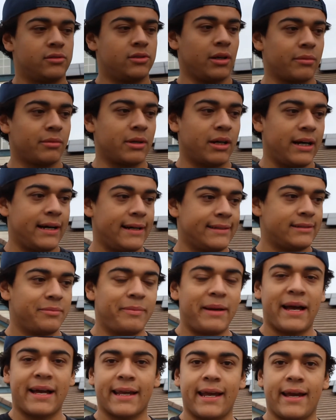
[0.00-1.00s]
up guys,
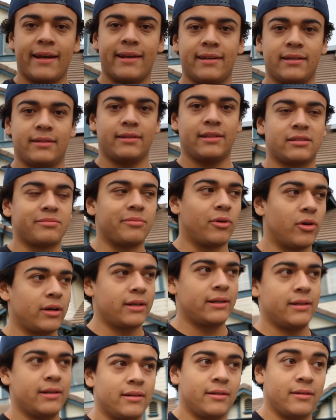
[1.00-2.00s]
back at it this
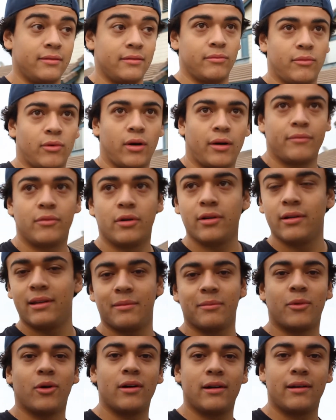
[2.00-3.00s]
morning. Really the
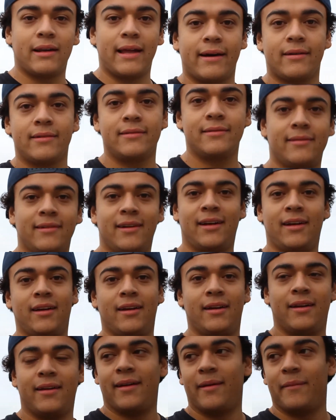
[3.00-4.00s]
morning now.
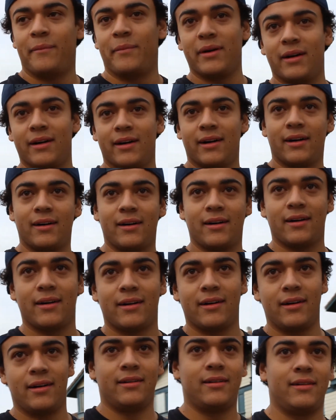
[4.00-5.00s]
But
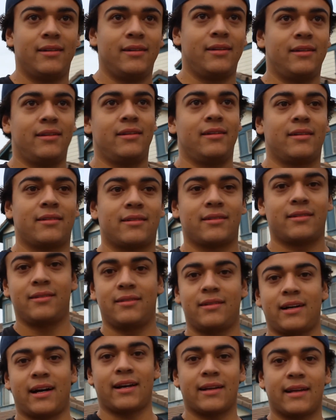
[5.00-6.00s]

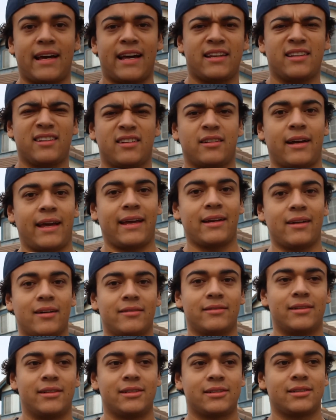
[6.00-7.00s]
kind of had a little
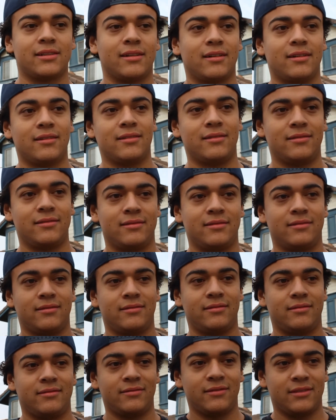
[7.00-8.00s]
hangover, so
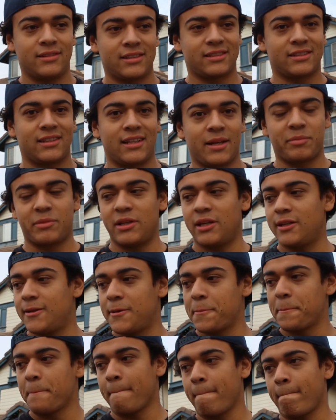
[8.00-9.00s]
slept in.
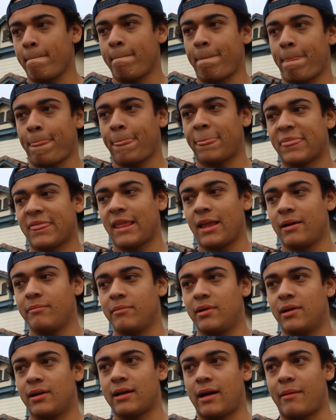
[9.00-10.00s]

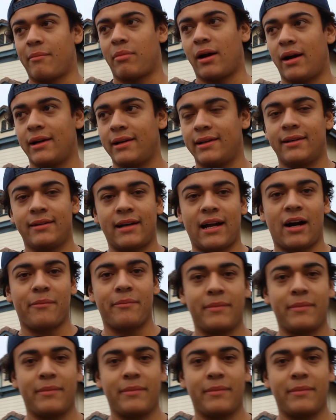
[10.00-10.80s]
But I got Brian here helping